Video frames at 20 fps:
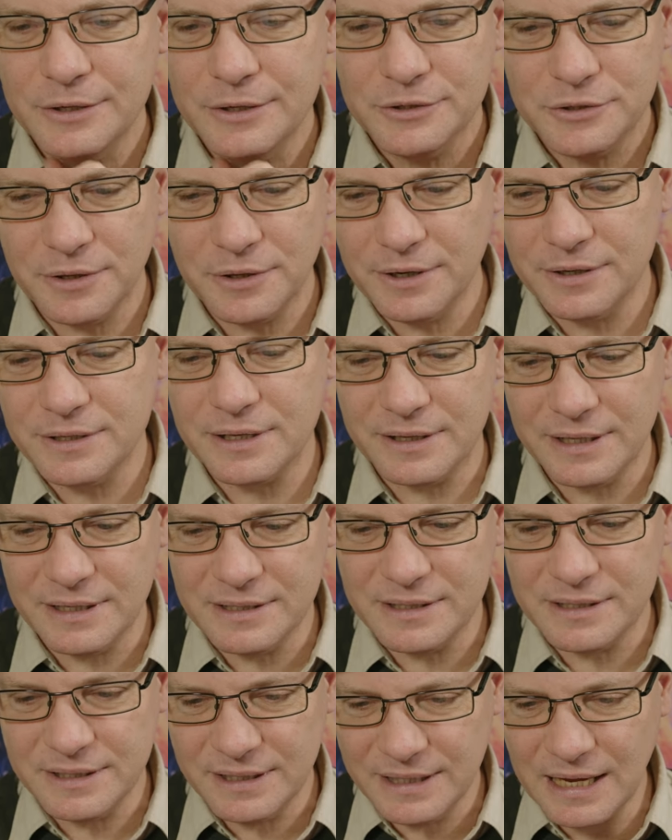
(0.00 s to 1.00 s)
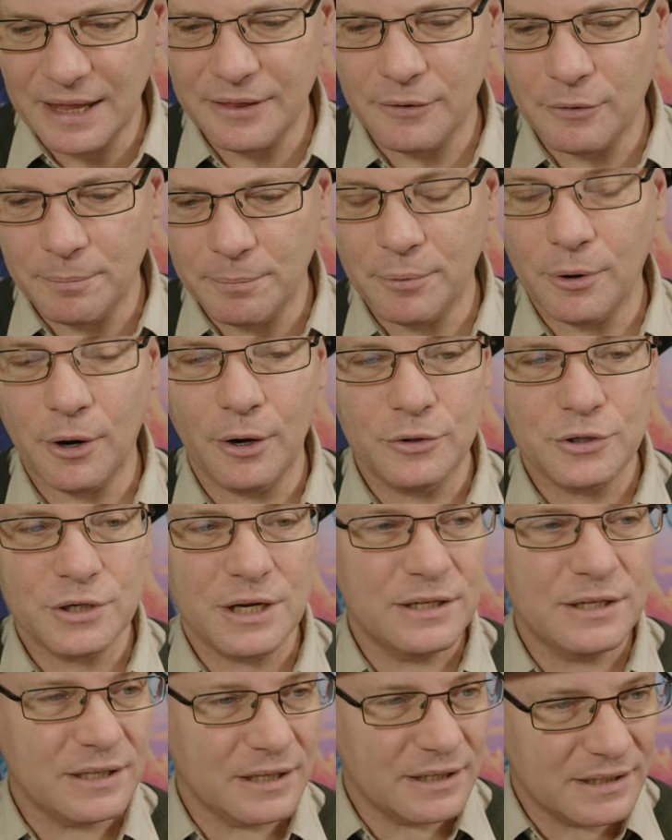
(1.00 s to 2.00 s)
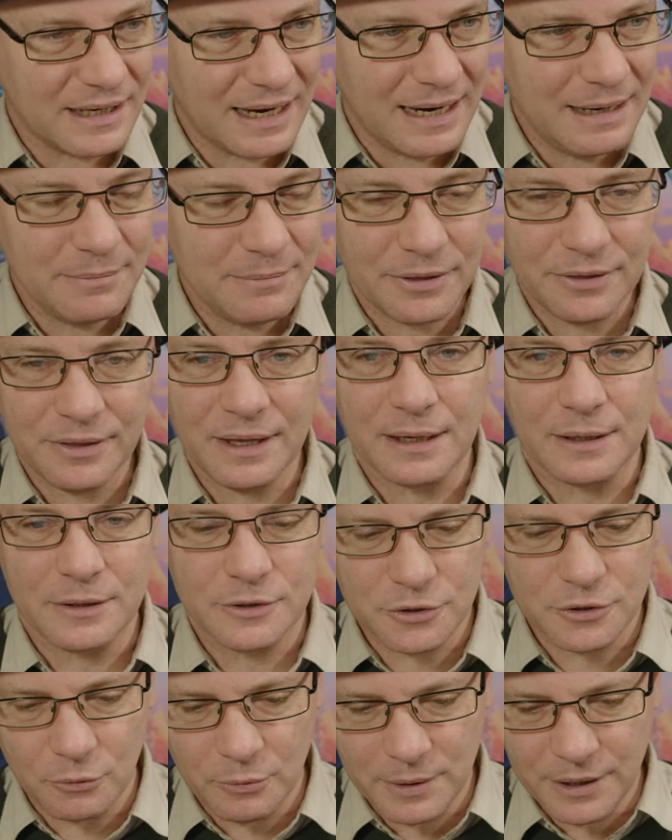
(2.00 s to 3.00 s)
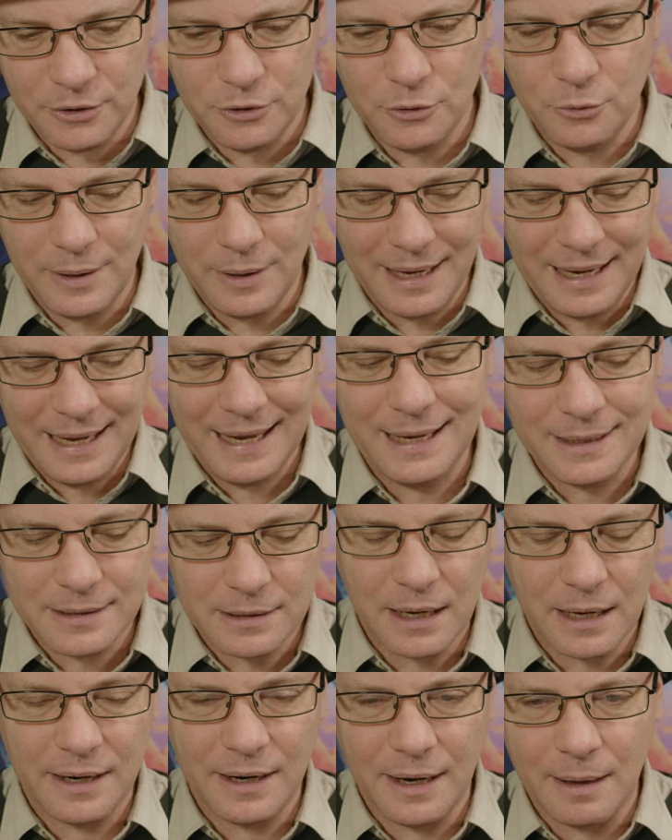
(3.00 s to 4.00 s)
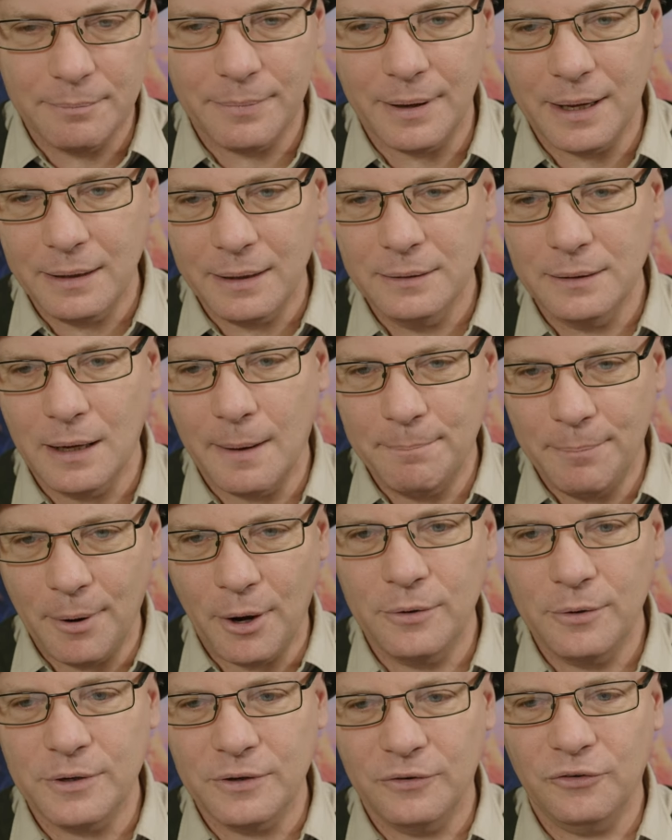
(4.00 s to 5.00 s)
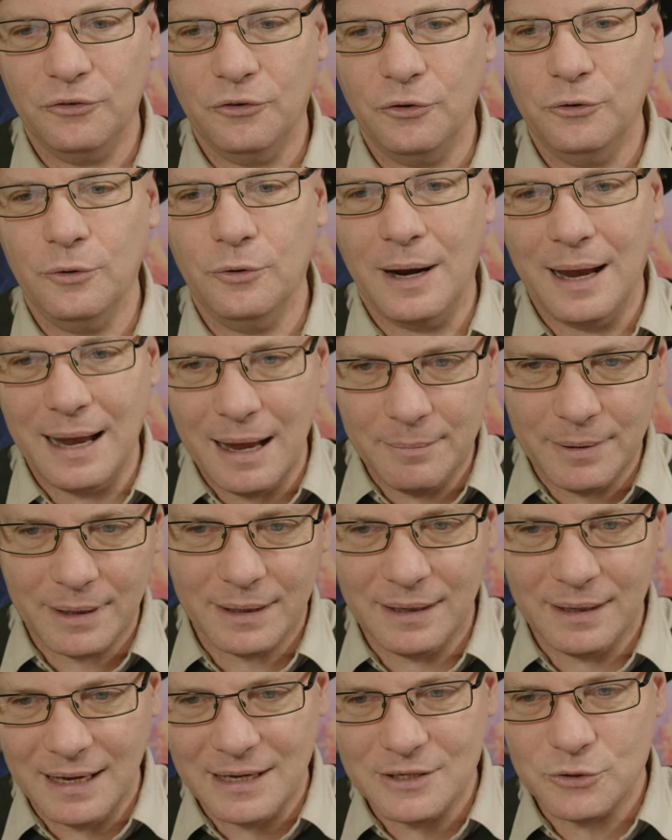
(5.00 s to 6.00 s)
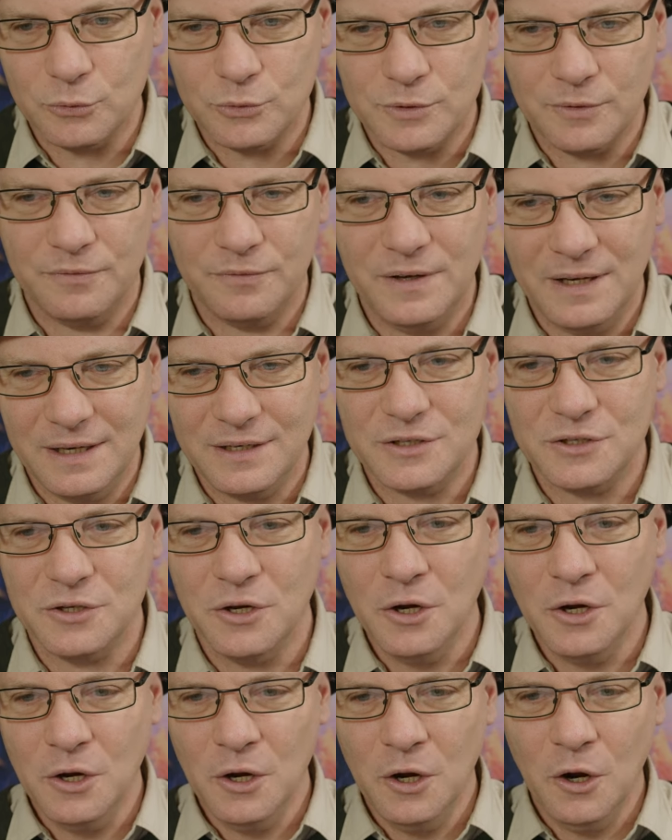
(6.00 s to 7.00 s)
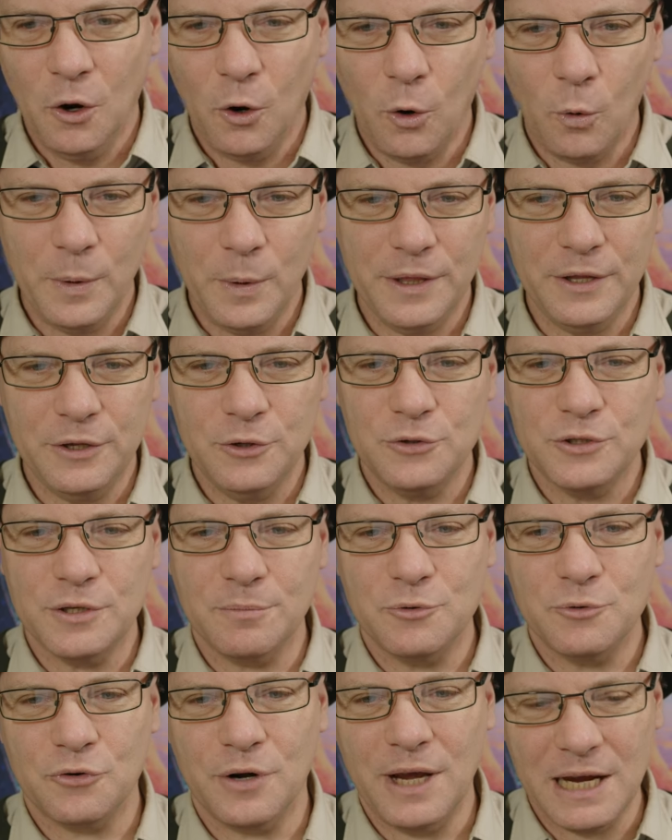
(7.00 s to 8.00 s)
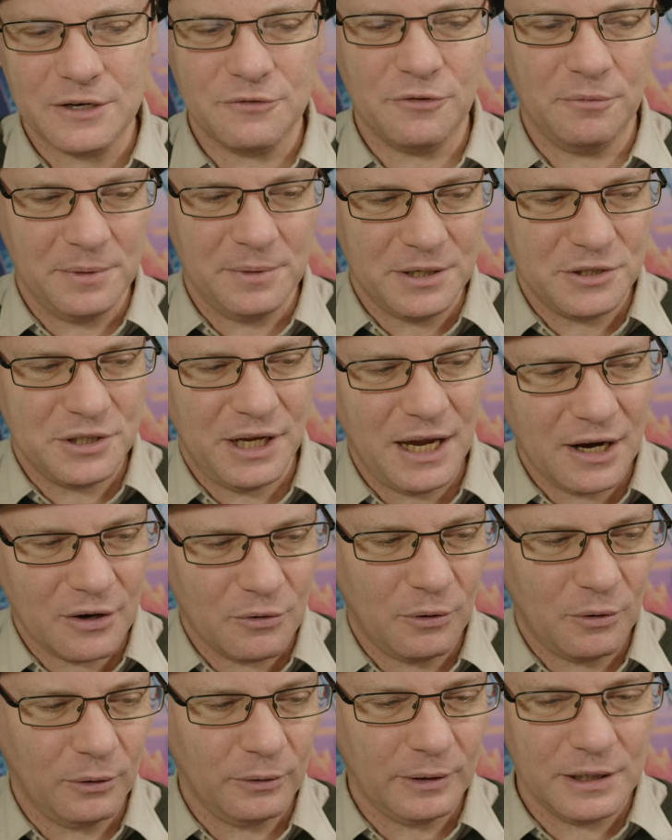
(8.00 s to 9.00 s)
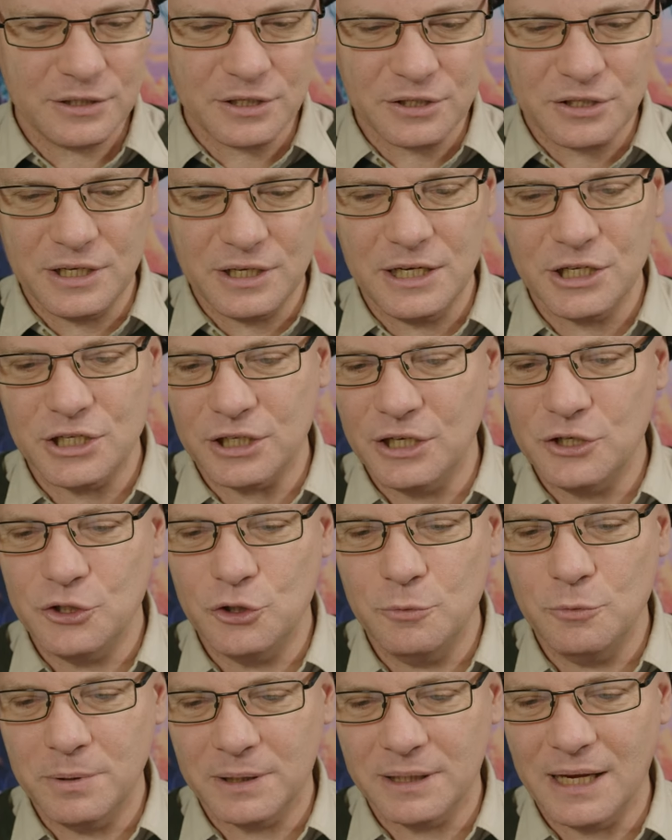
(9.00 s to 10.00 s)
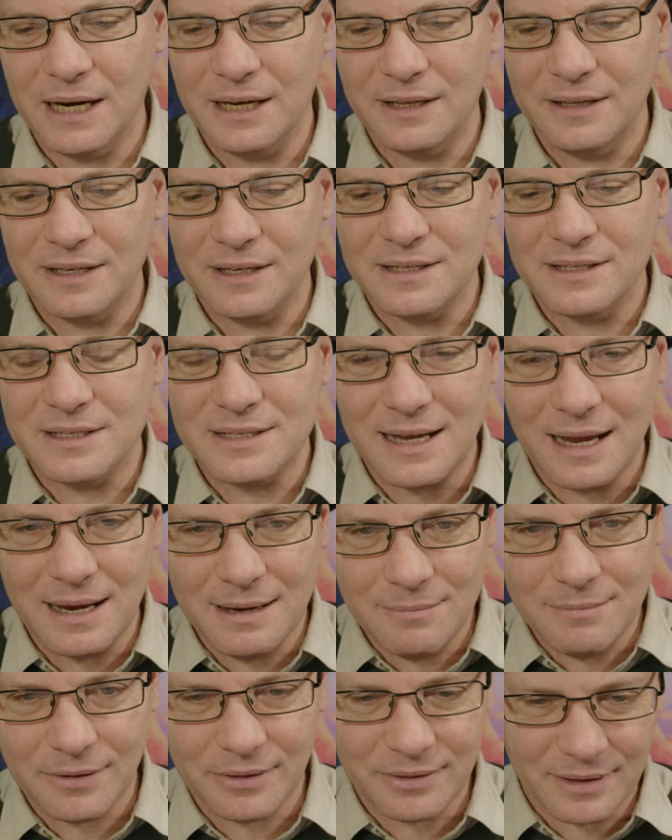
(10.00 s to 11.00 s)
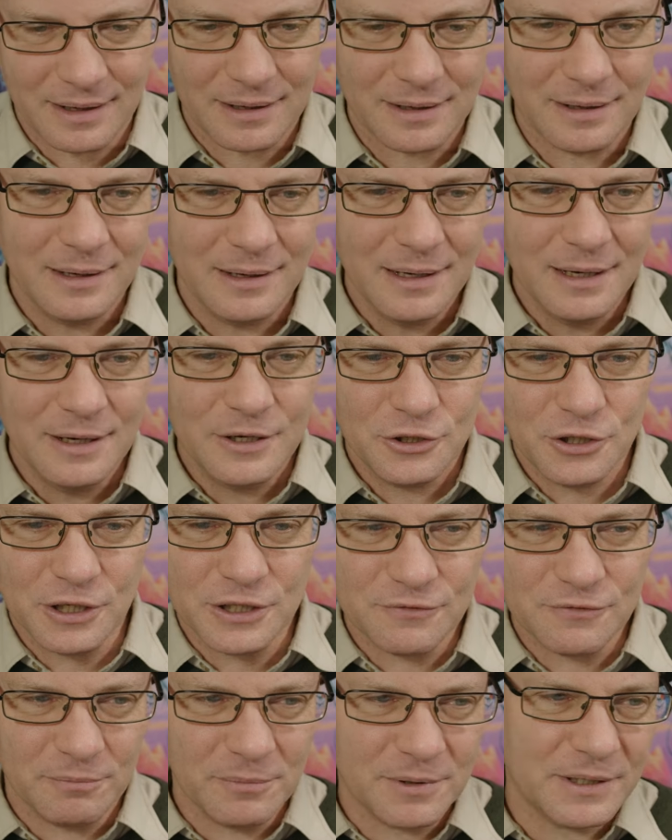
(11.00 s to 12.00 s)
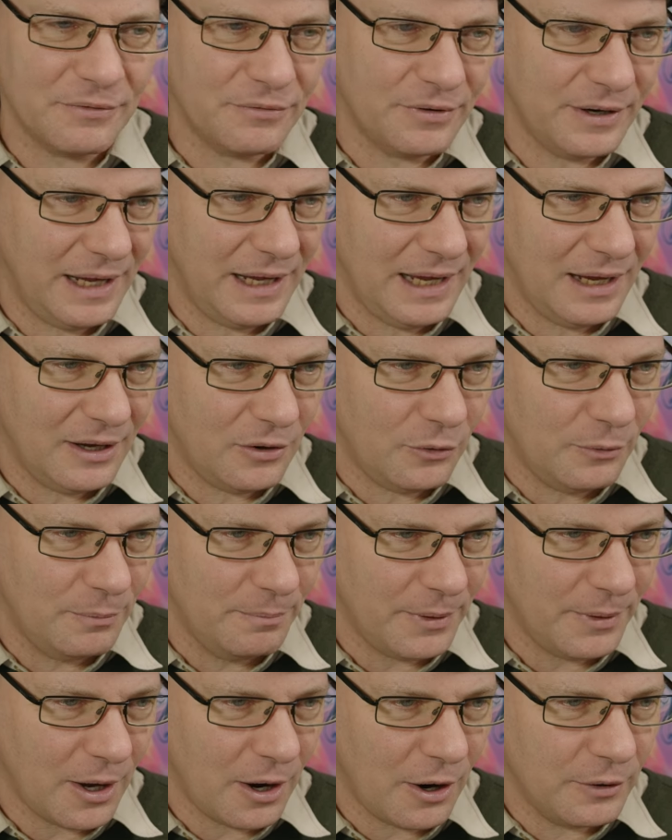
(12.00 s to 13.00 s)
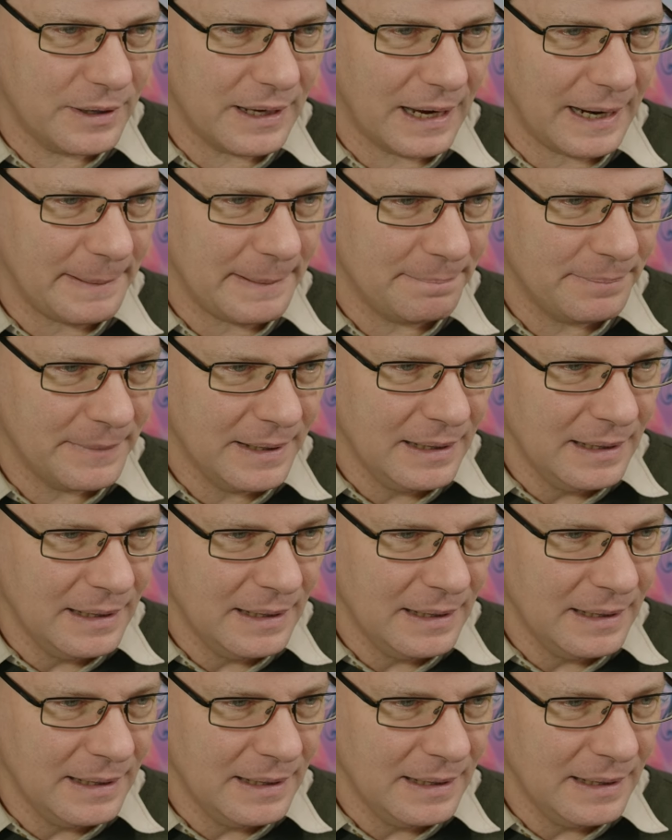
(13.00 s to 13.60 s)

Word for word: So there's there's the other approach. It's the same thing. So whether you add a number, a bonus to your armor class or defense, or whether you subtract from the attack roll, it's essentially duplicating the same thing just from a different angle. Okay,